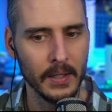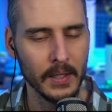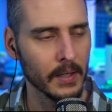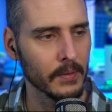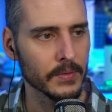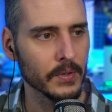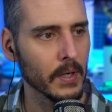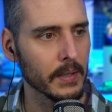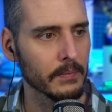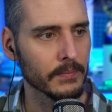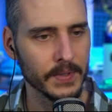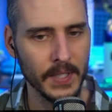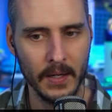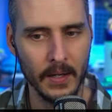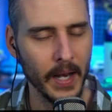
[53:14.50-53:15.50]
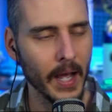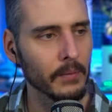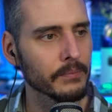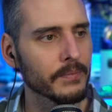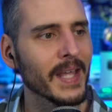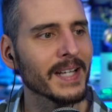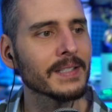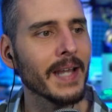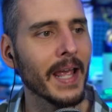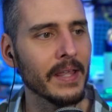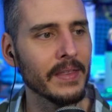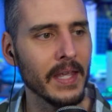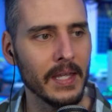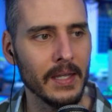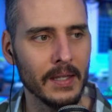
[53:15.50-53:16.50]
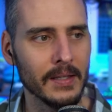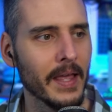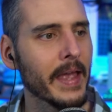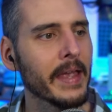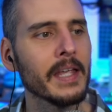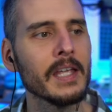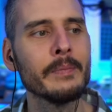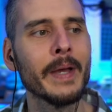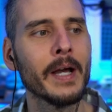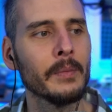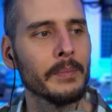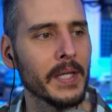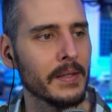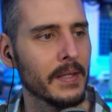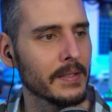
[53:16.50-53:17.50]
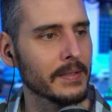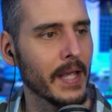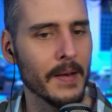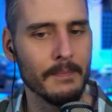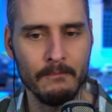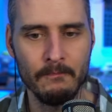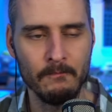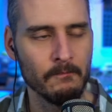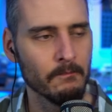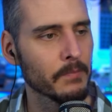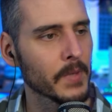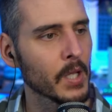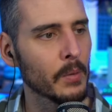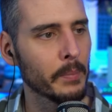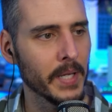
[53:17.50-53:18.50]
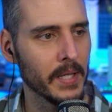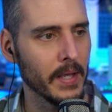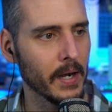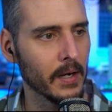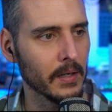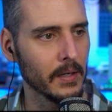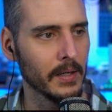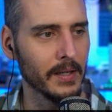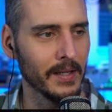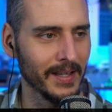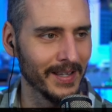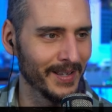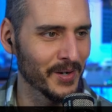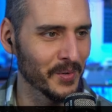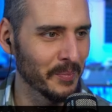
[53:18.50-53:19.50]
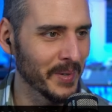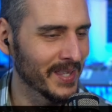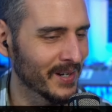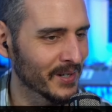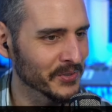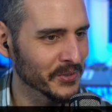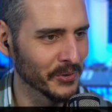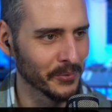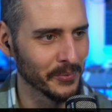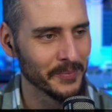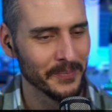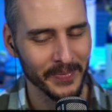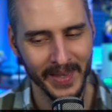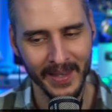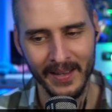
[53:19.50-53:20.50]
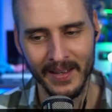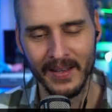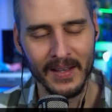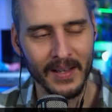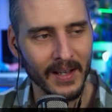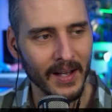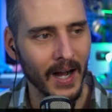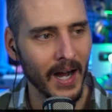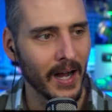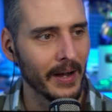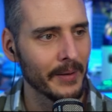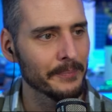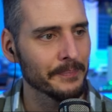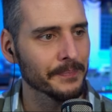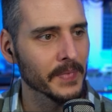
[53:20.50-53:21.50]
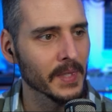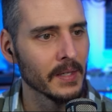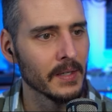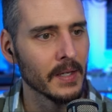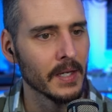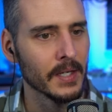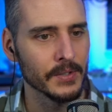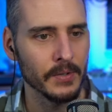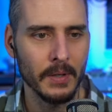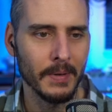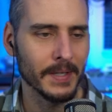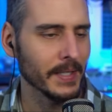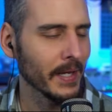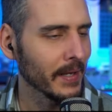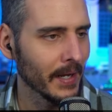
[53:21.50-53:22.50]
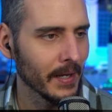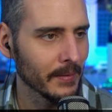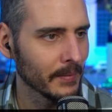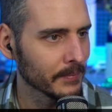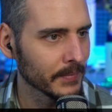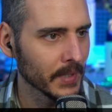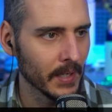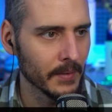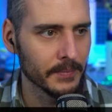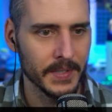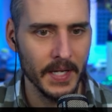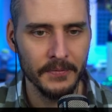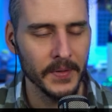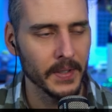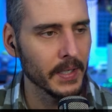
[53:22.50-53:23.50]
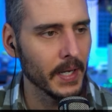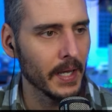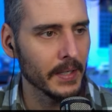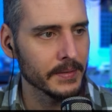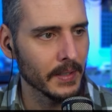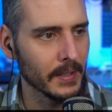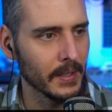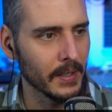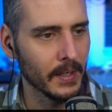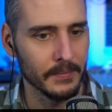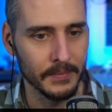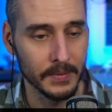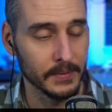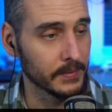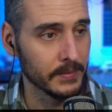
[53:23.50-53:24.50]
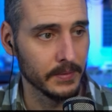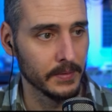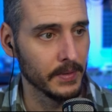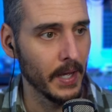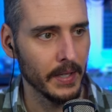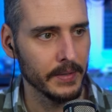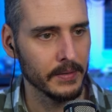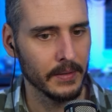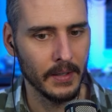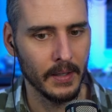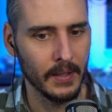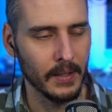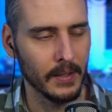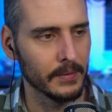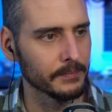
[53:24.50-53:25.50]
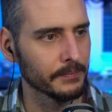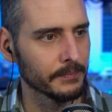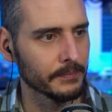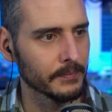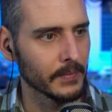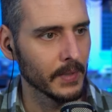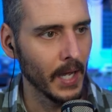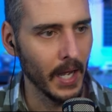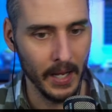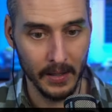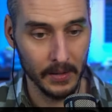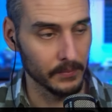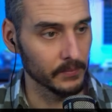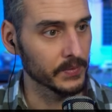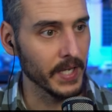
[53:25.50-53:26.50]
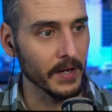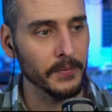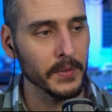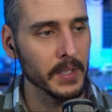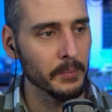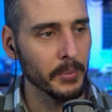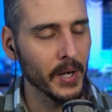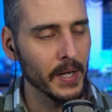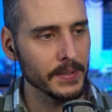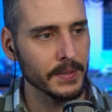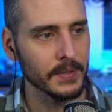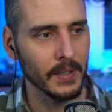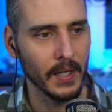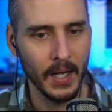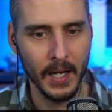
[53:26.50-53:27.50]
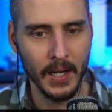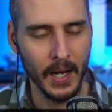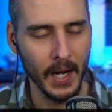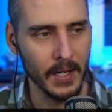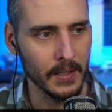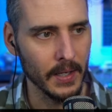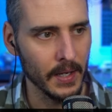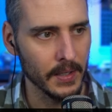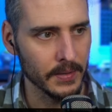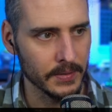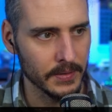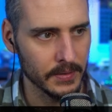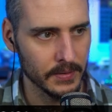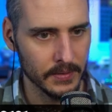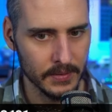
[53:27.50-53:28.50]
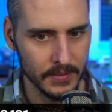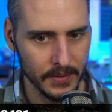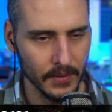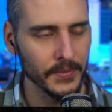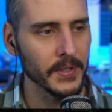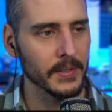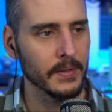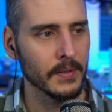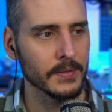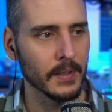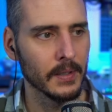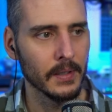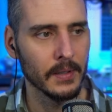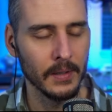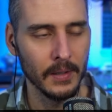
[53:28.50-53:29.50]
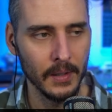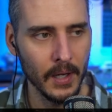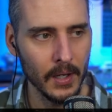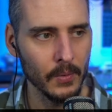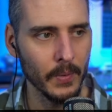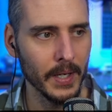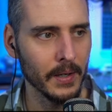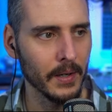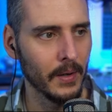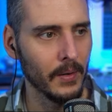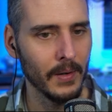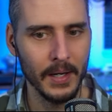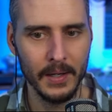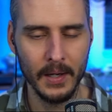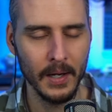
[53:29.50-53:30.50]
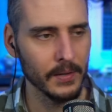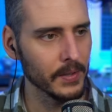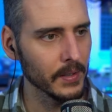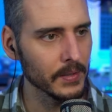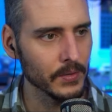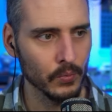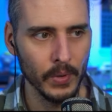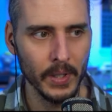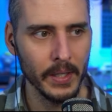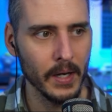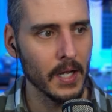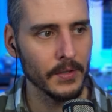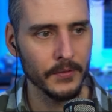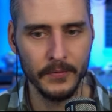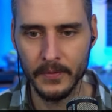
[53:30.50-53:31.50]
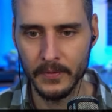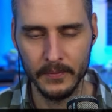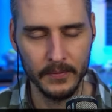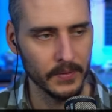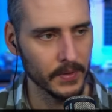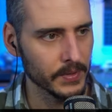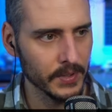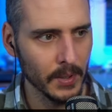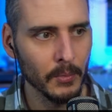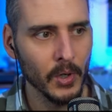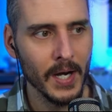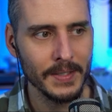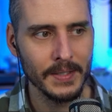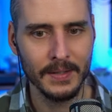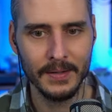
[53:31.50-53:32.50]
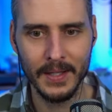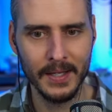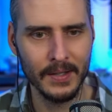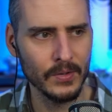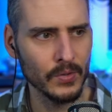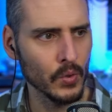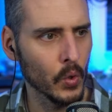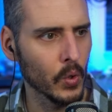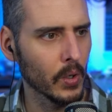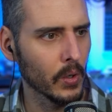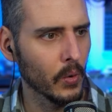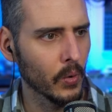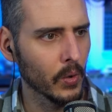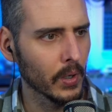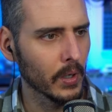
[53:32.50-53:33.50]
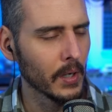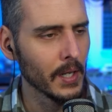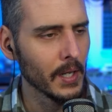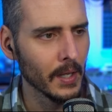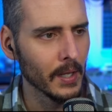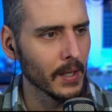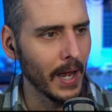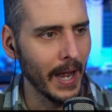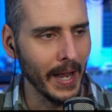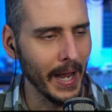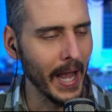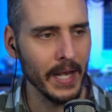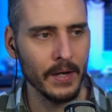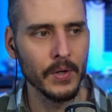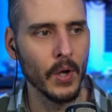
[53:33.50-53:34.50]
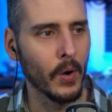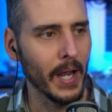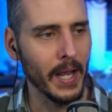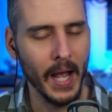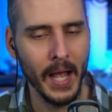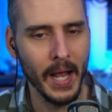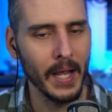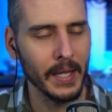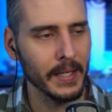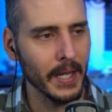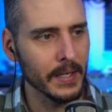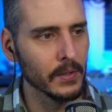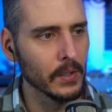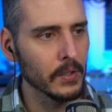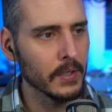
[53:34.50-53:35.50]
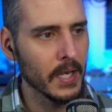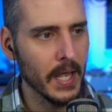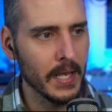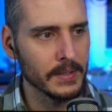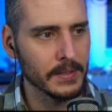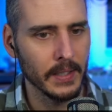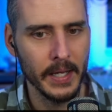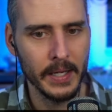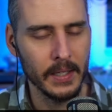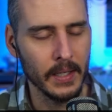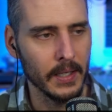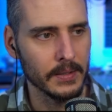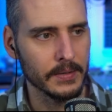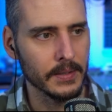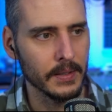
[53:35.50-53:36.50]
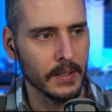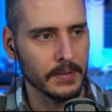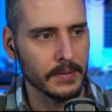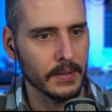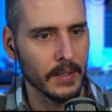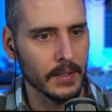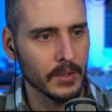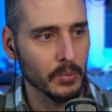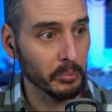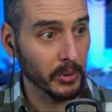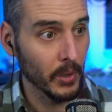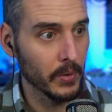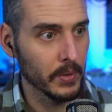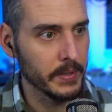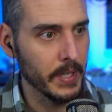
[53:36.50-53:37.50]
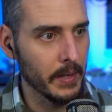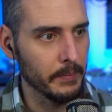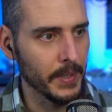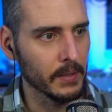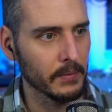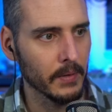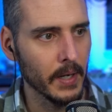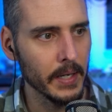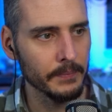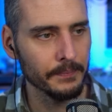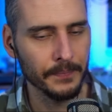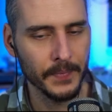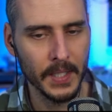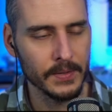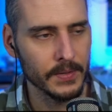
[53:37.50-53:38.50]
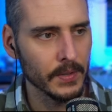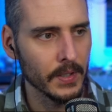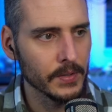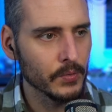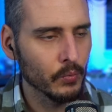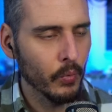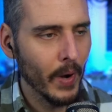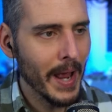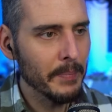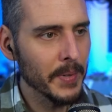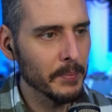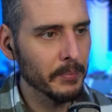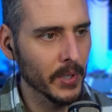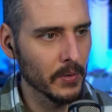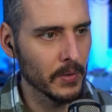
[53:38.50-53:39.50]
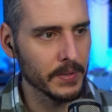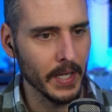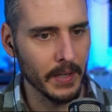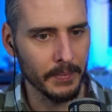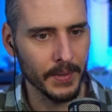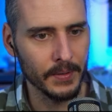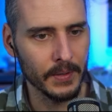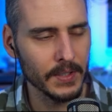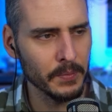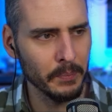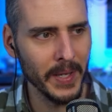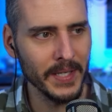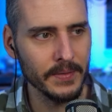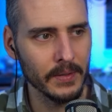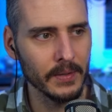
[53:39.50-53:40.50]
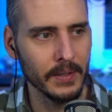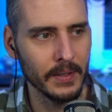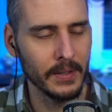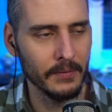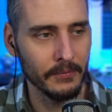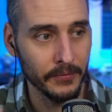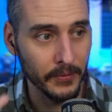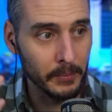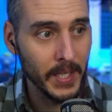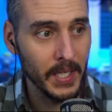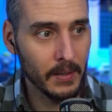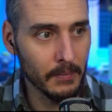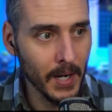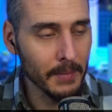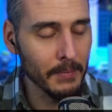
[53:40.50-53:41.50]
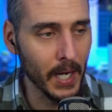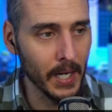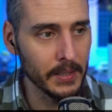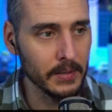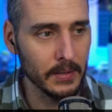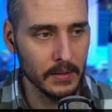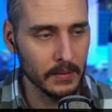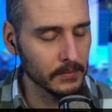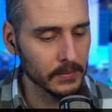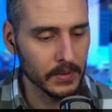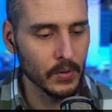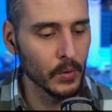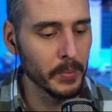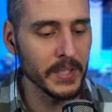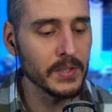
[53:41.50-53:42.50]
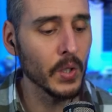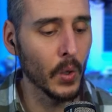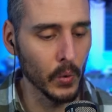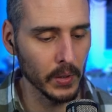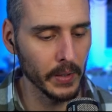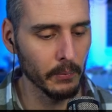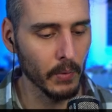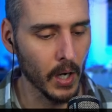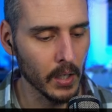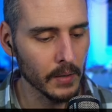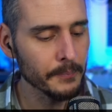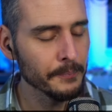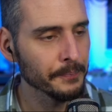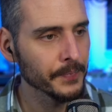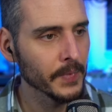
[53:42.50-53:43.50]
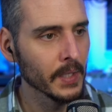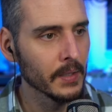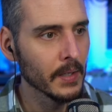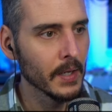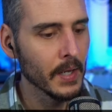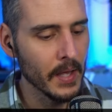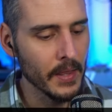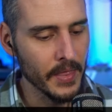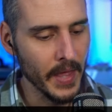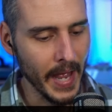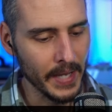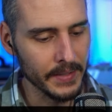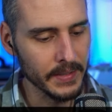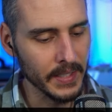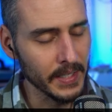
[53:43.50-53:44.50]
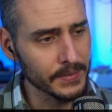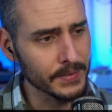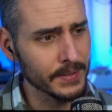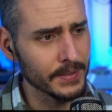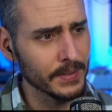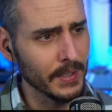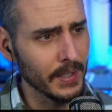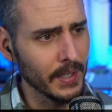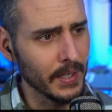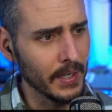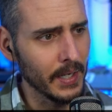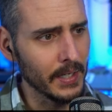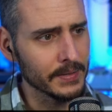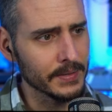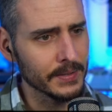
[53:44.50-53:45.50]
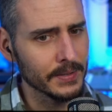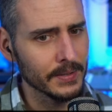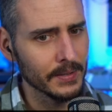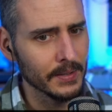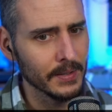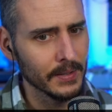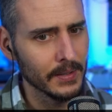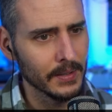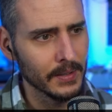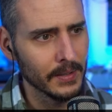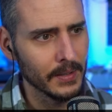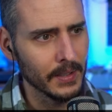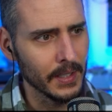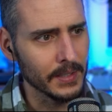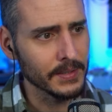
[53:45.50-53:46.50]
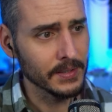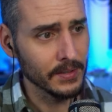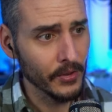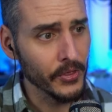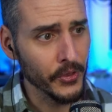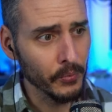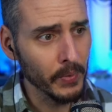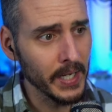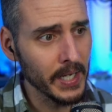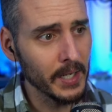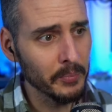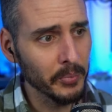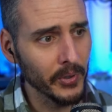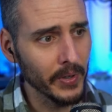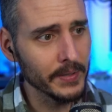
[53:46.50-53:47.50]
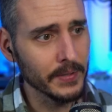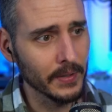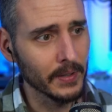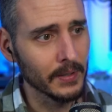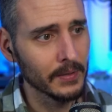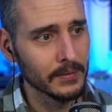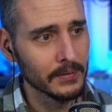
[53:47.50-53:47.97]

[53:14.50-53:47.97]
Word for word: was great sent it out next day they they emailed me they said it'll be there it'll be there soon um so anyways i, I am definitely not uh not uh I, definitely impressed. I, I, I, still think there's a long way to go. I, I think it's really awesome from summarizing things or or I, I don't know. I I, kind of look at it as like it's it's it's prototyping, right? It's it's rapid prototyping. It's basically for me in my mind, and I could be totally wrong, that it's it's it's the 3D printer